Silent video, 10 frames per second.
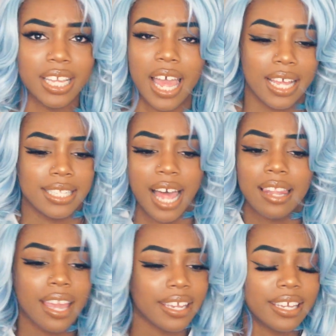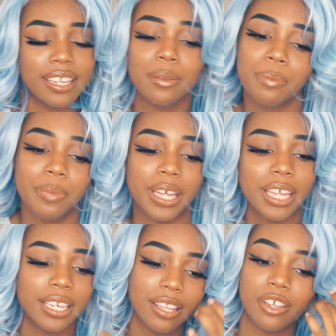Because I like it,
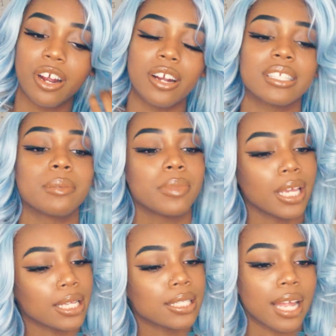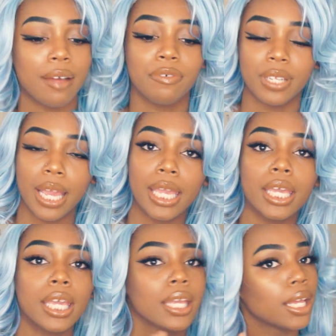but there are some things that I feel
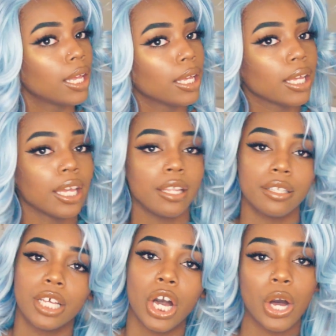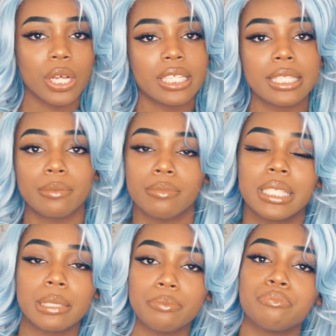like can cause
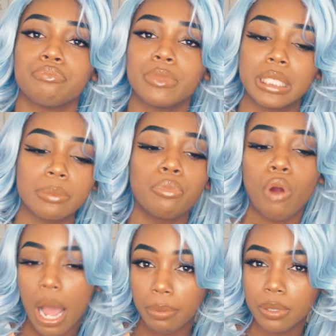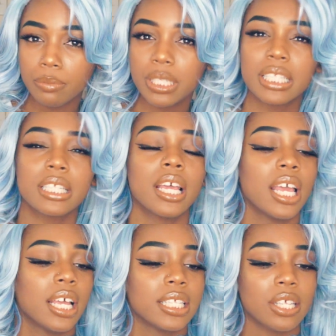some problems.
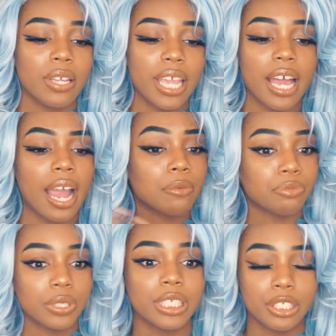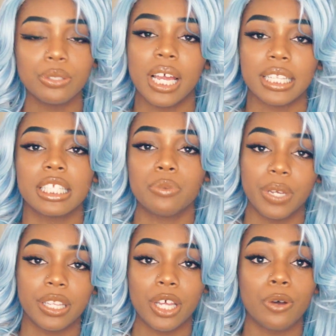So yeah, I really do like this
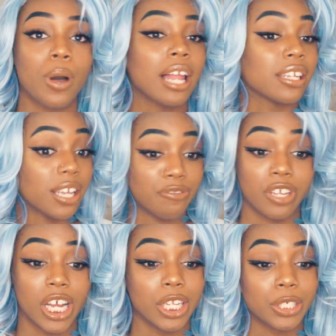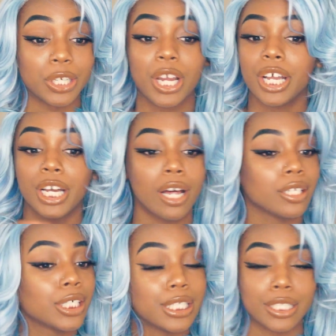wig though. I love the color.
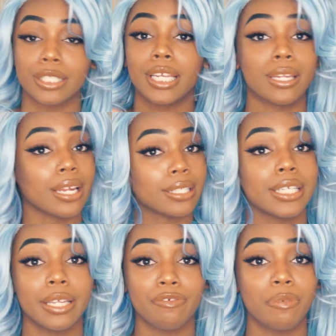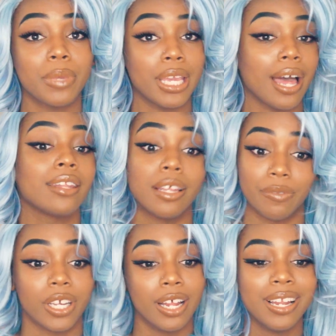Color is a 10 out of 10 for me. I
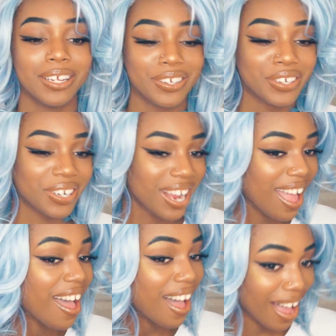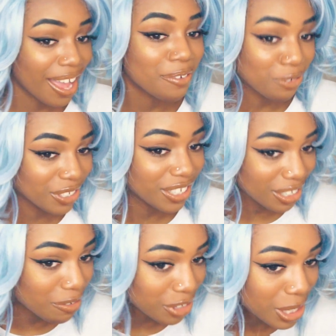love the color. I freaking
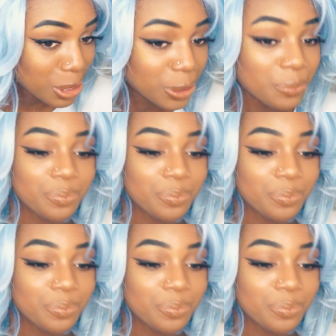love the color.